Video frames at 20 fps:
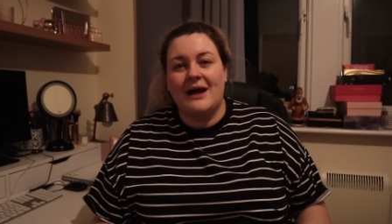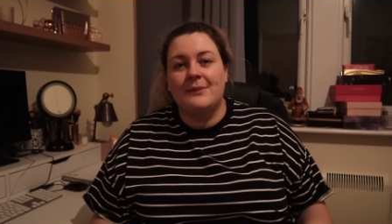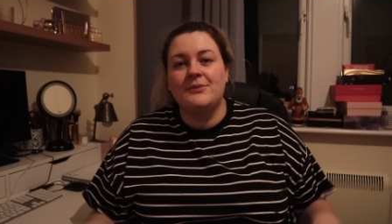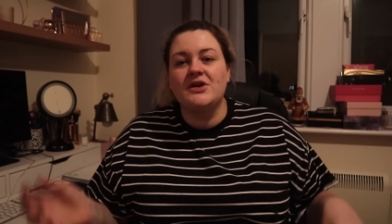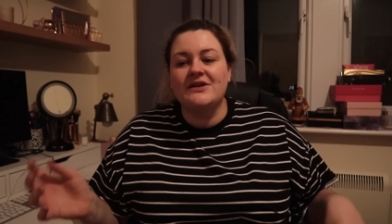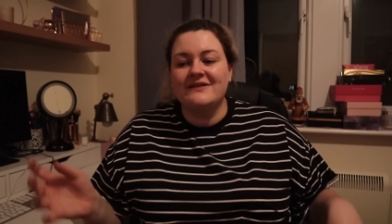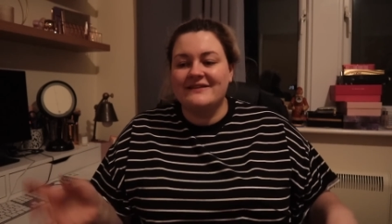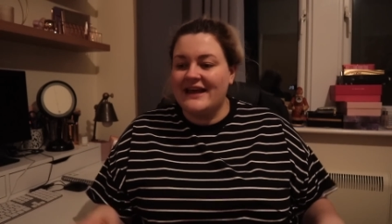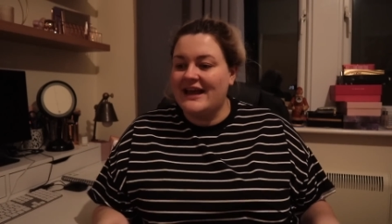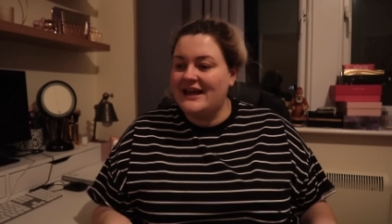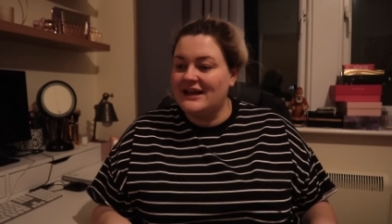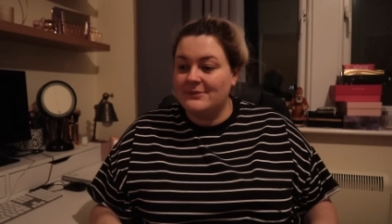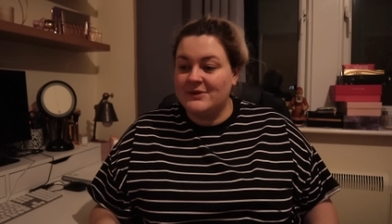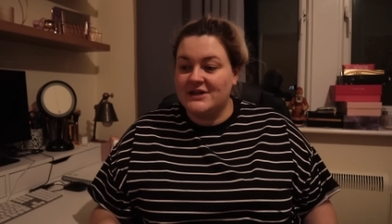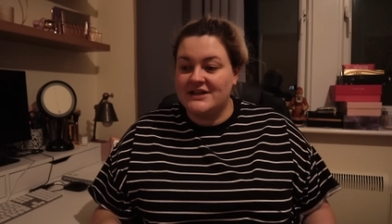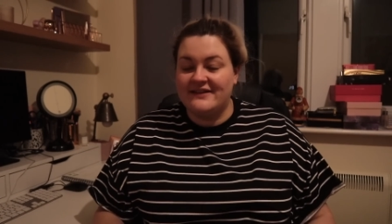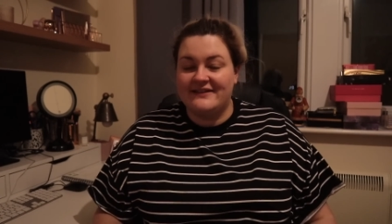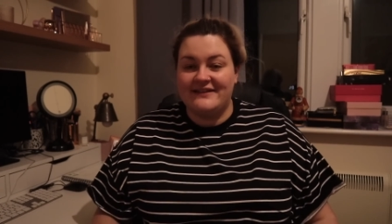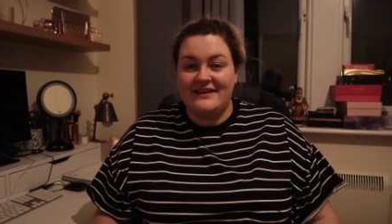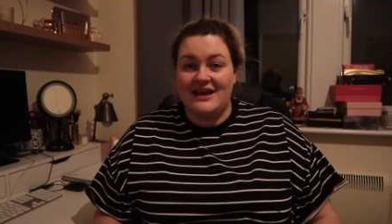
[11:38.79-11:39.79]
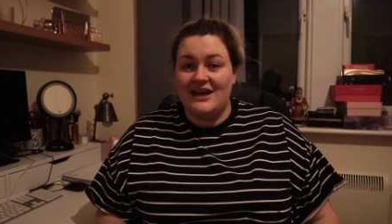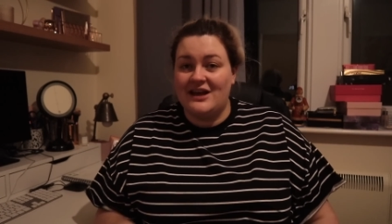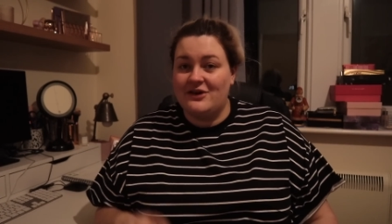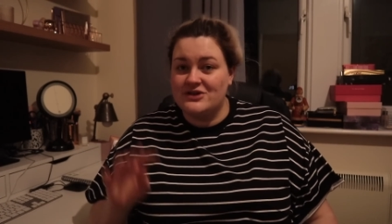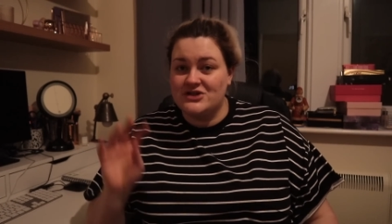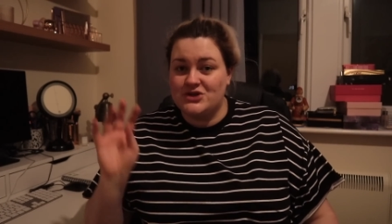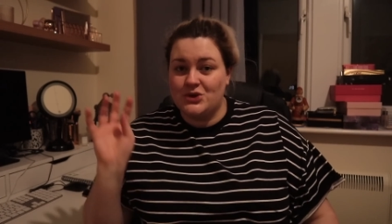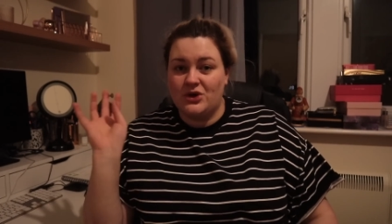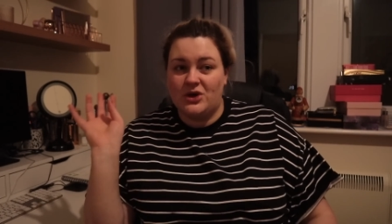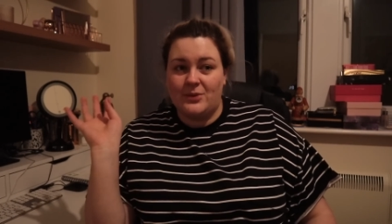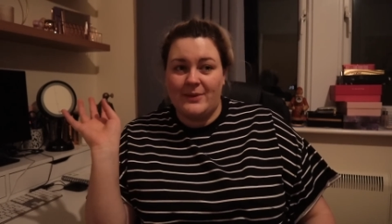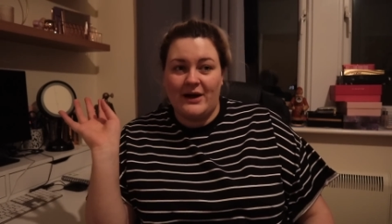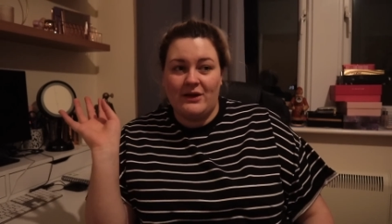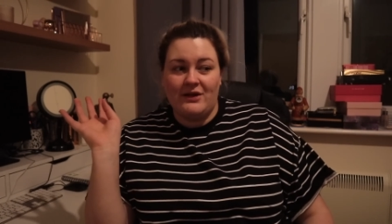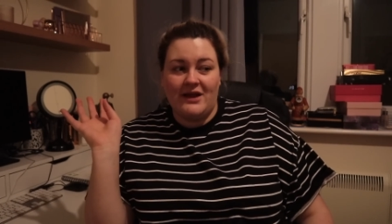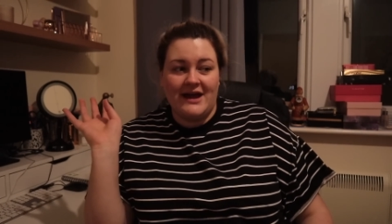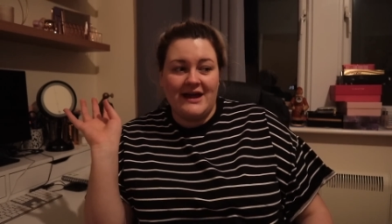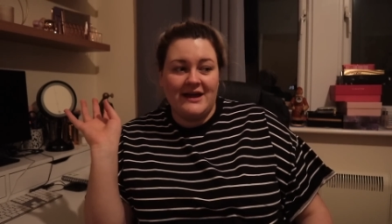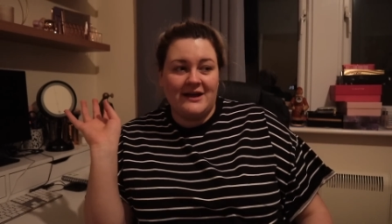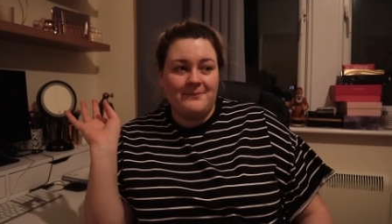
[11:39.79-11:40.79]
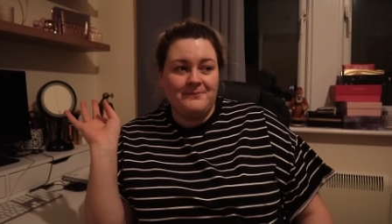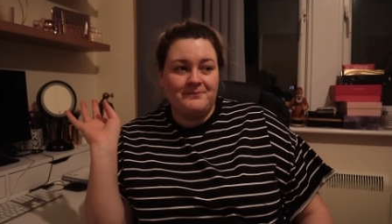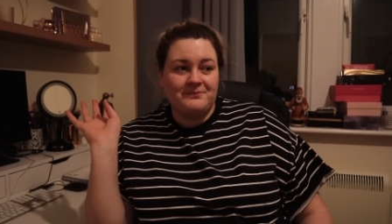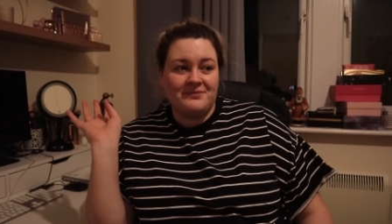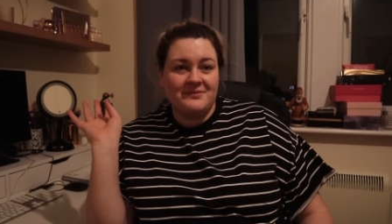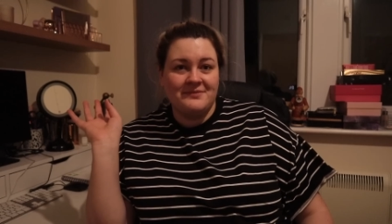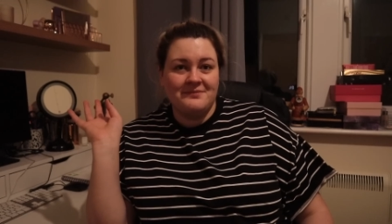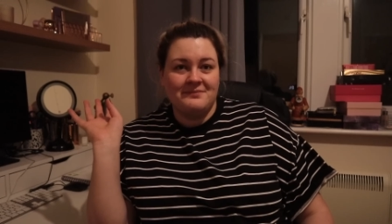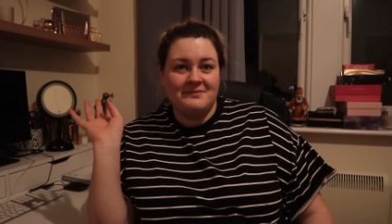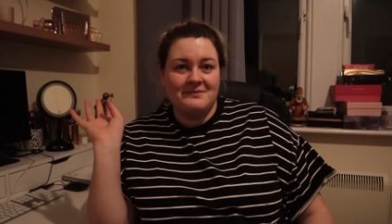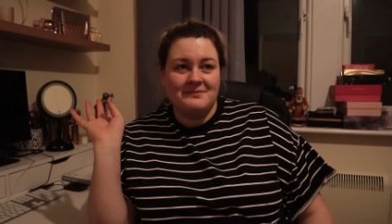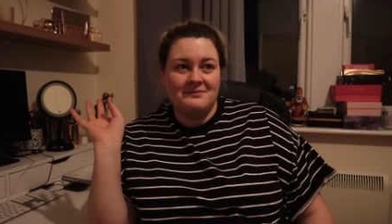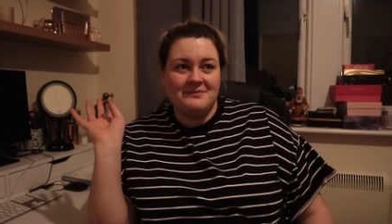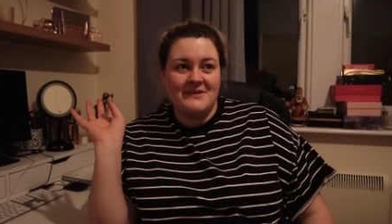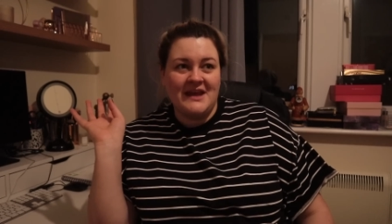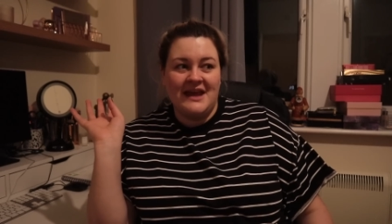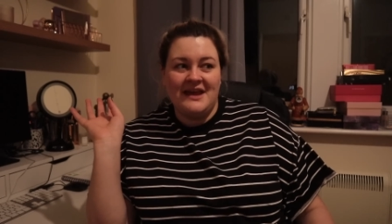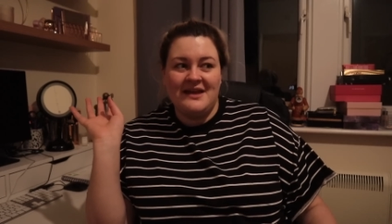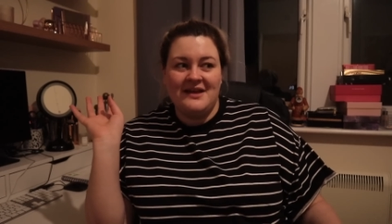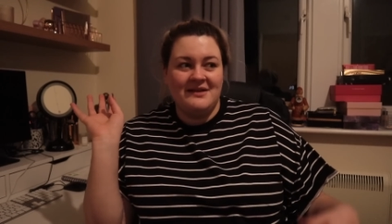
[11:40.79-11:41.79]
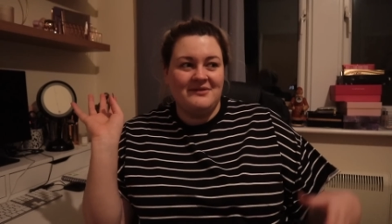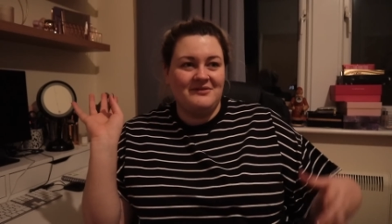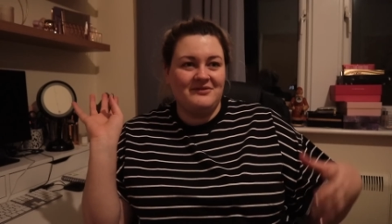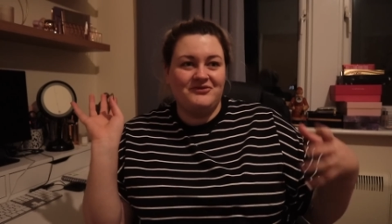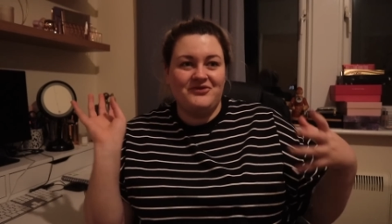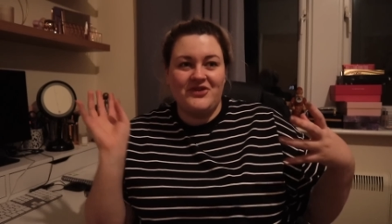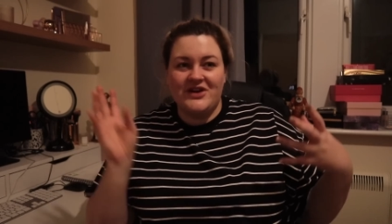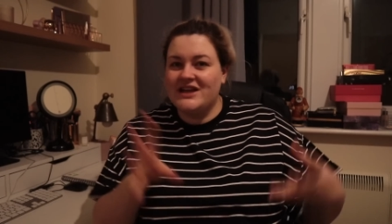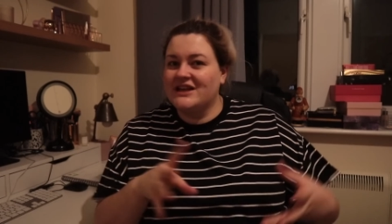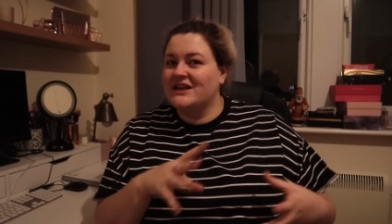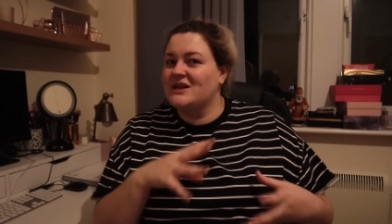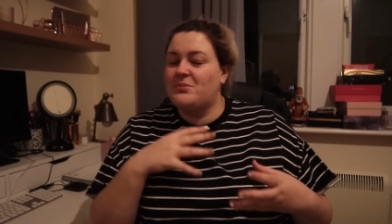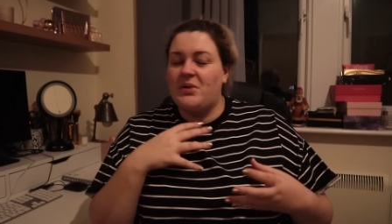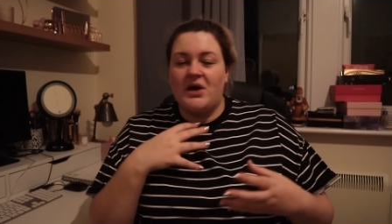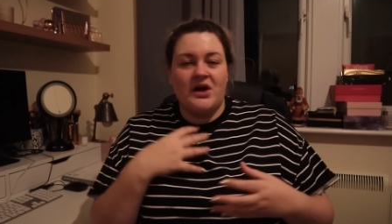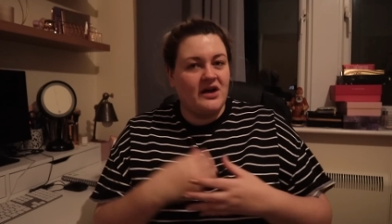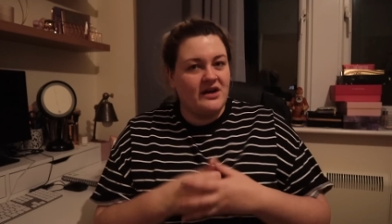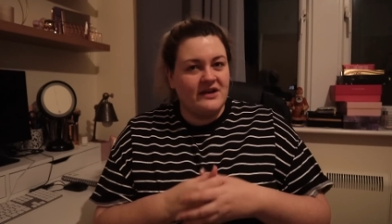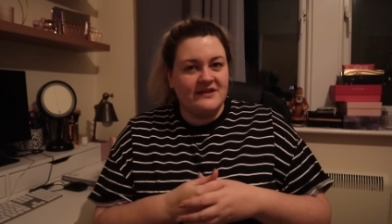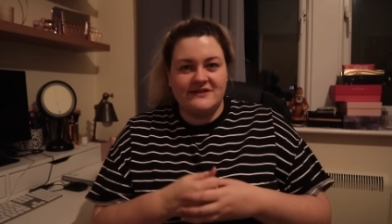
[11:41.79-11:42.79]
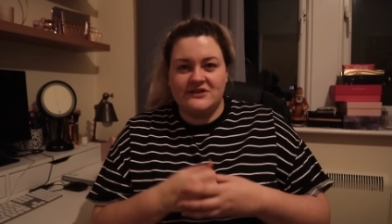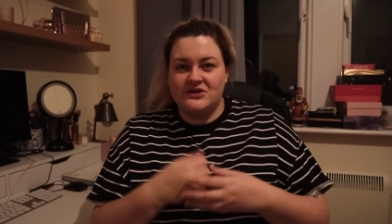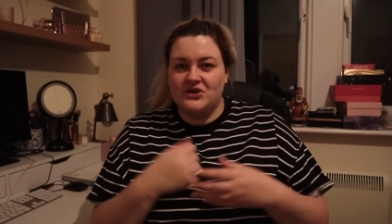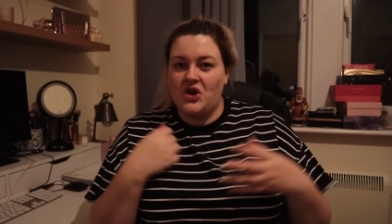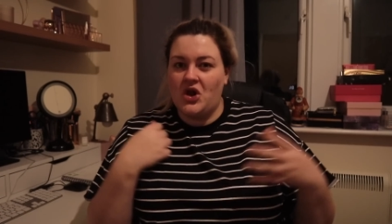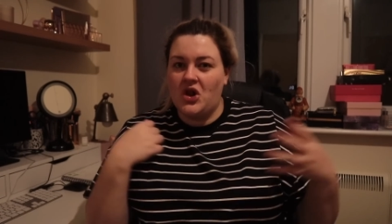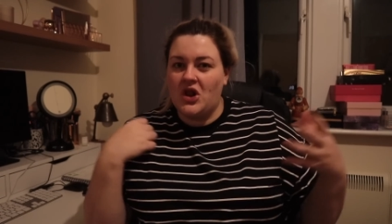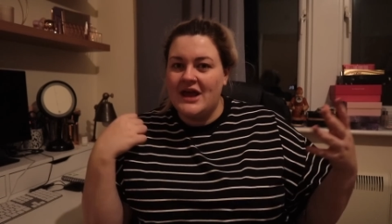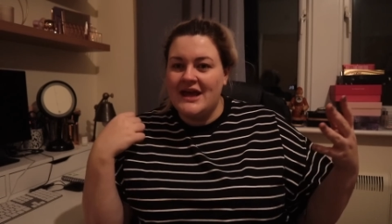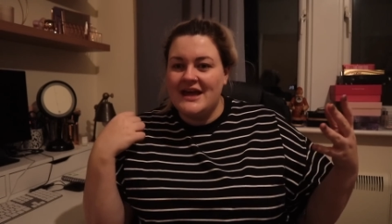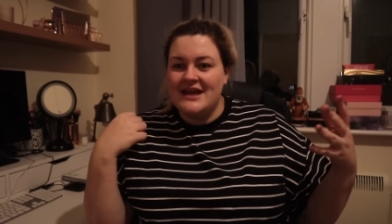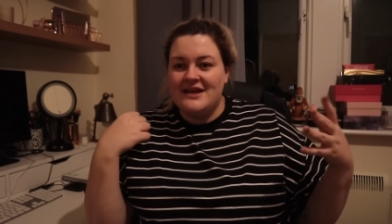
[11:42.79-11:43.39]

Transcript: I'm not saying I'm gonna sit here and talk about like really personal